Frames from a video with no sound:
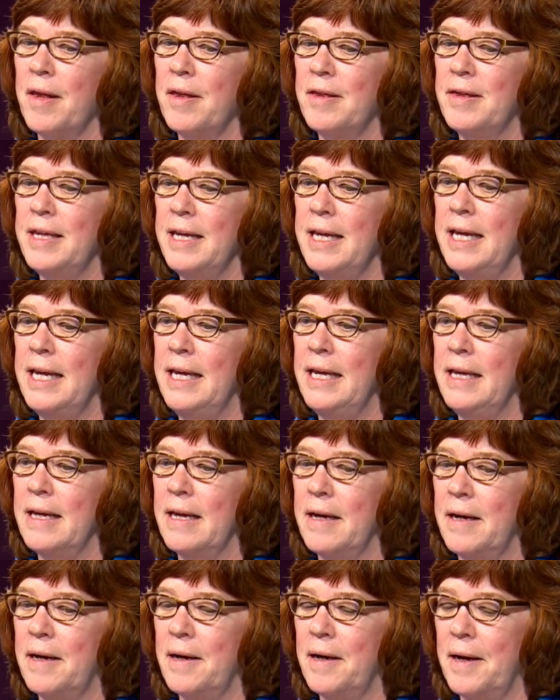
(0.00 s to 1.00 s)
the
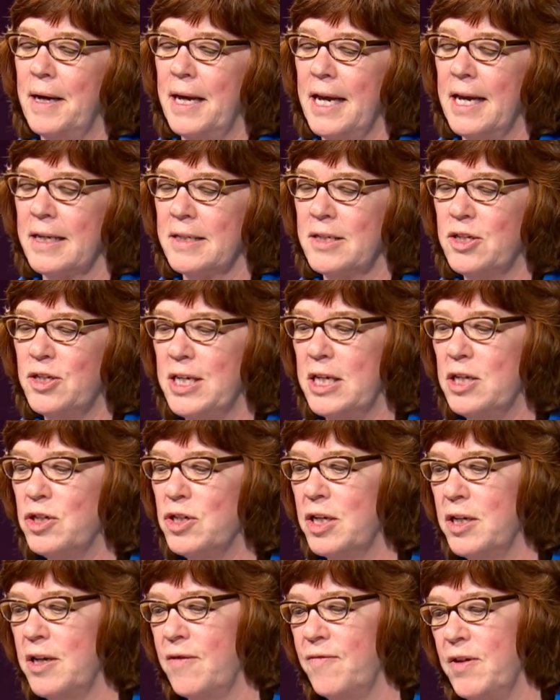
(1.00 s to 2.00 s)

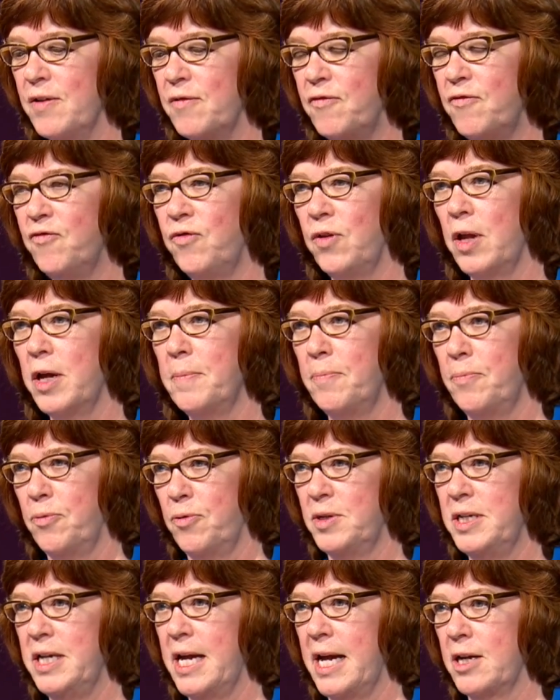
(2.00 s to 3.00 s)
extension of the flood
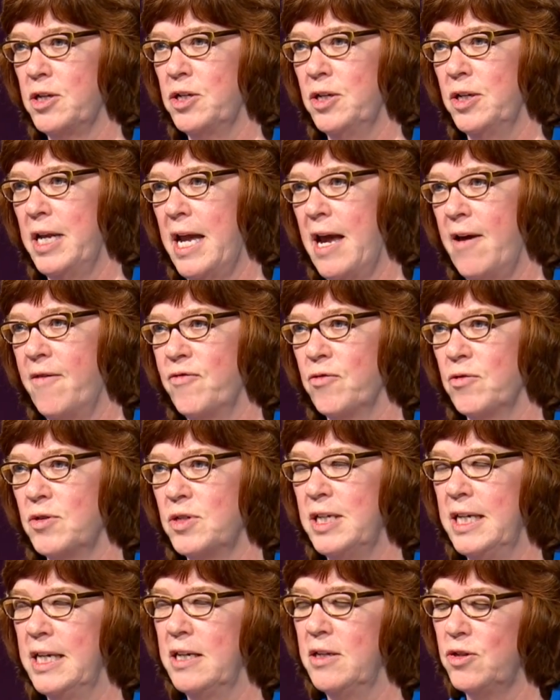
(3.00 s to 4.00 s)
protection efforts
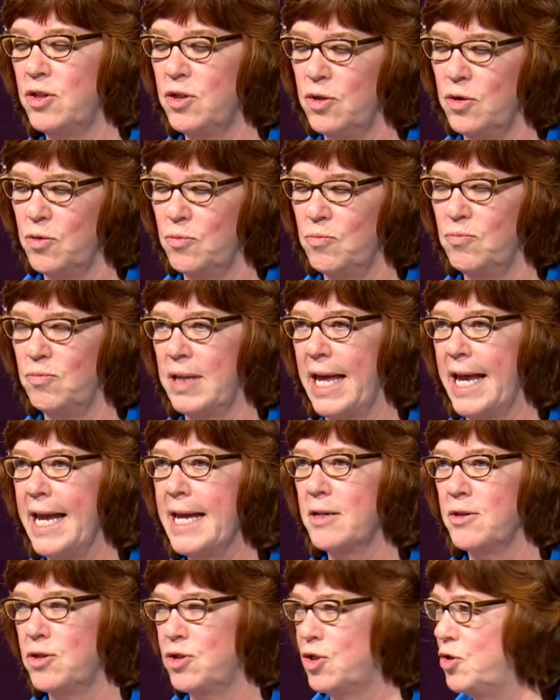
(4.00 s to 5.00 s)
into
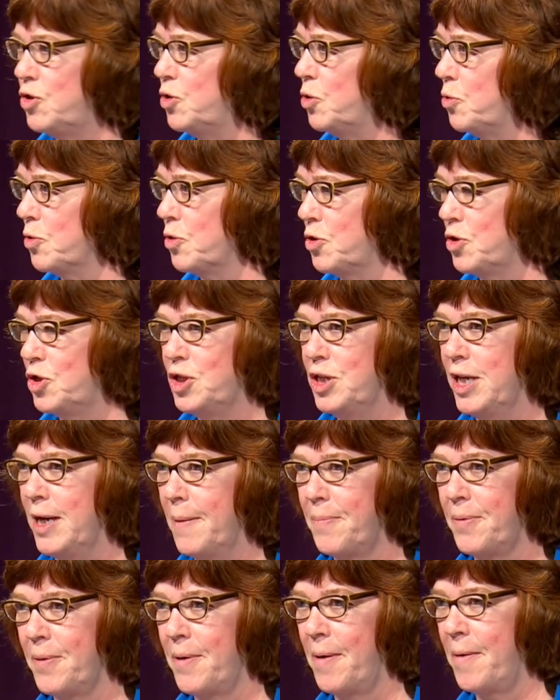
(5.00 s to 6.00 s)
land stewardship?